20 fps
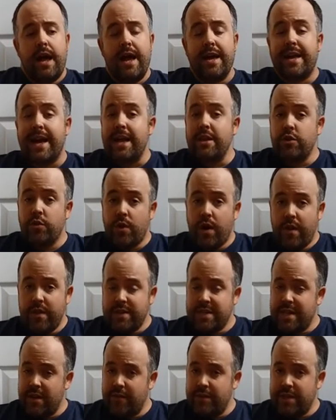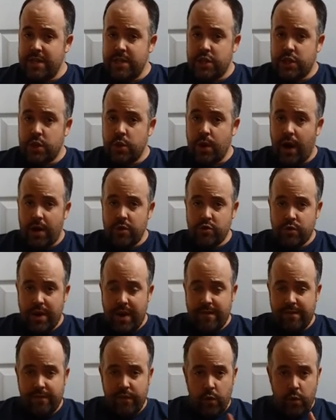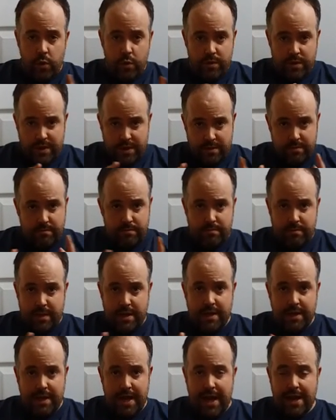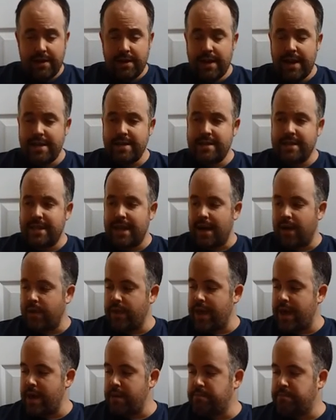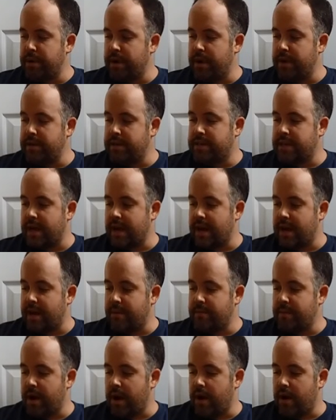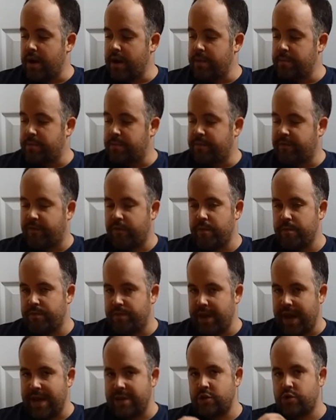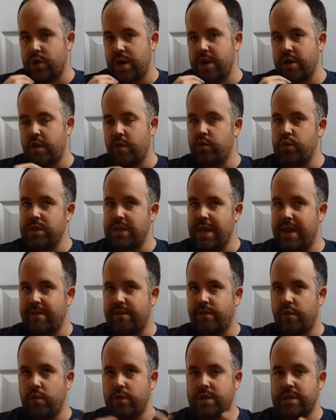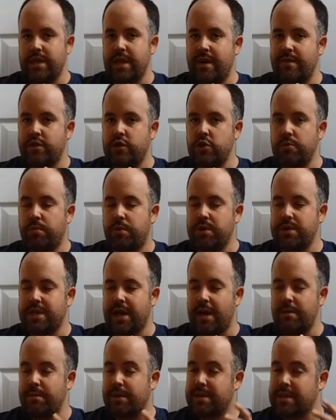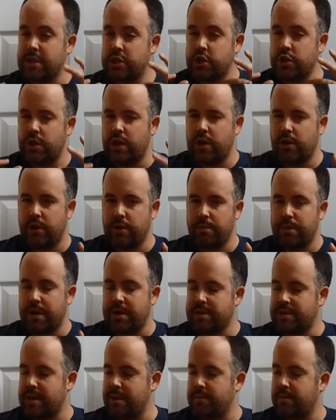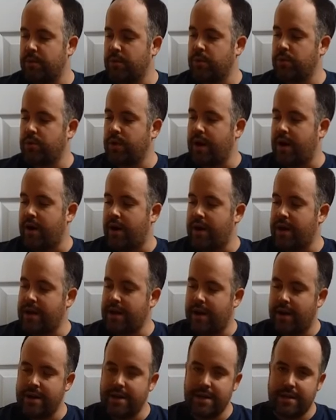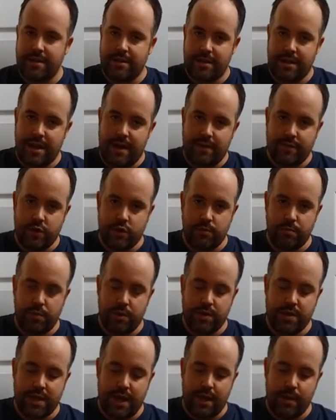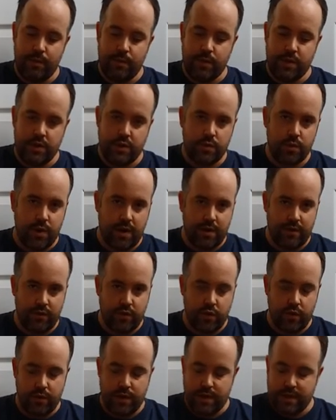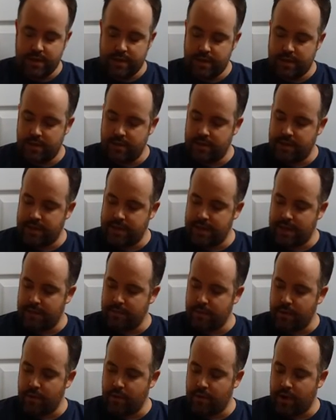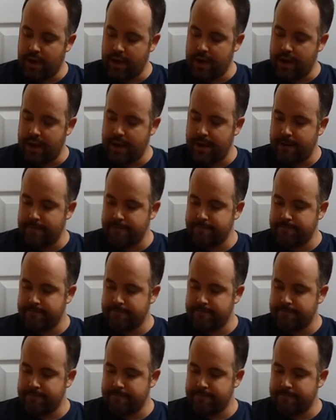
Again, there are the 70 to 200 f4s, Canon lenses out there, but um, I from that trade off with the f4 to the f2.8 because I shoot a lot of basketball, I, I needed the f2.8, which is why I've got this Sigma right here.